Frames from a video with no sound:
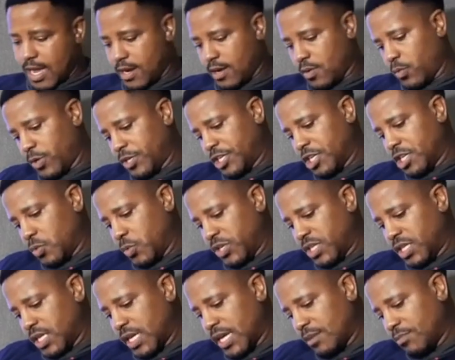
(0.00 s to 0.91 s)
and
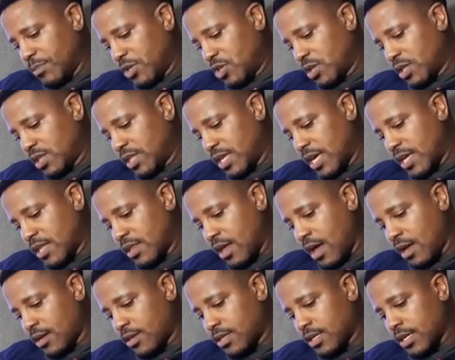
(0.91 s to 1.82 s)
which led me to
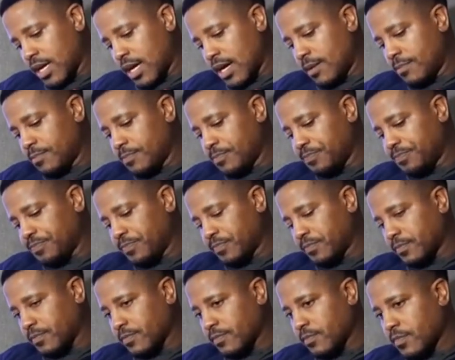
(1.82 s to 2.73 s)
think that
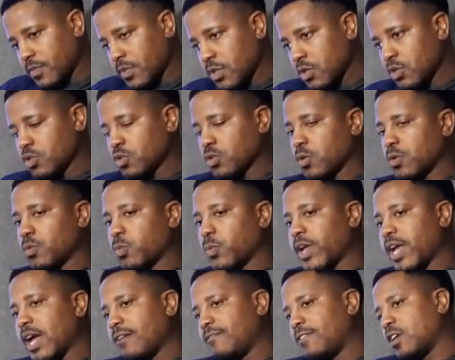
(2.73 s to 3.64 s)

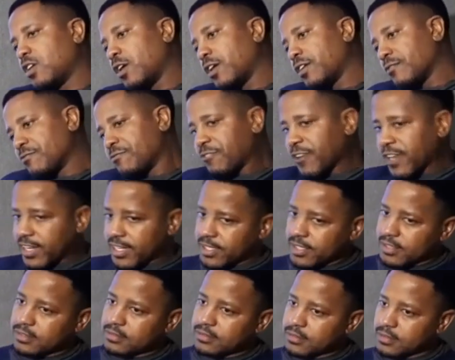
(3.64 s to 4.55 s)
so we have a lot of
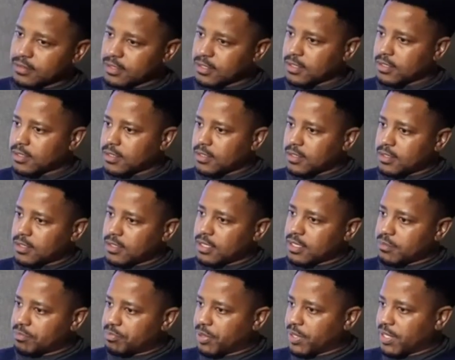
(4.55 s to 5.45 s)
figures
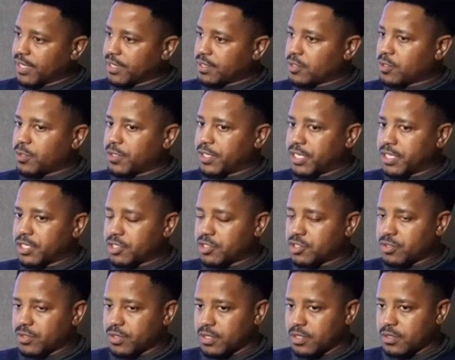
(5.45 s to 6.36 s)
in political
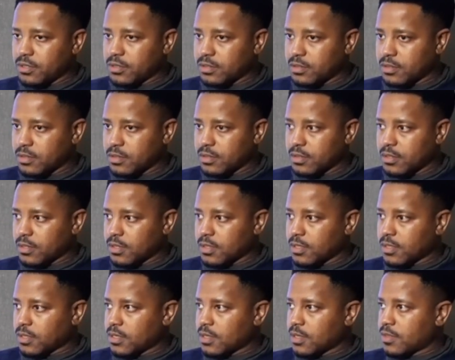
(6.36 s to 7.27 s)
history
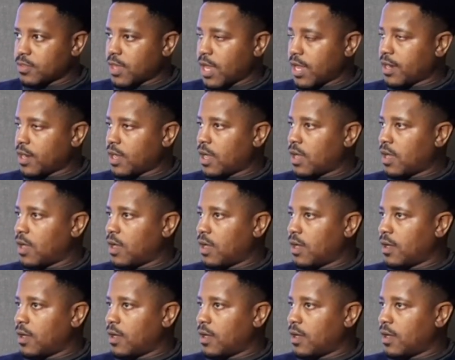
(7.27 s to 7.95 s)
that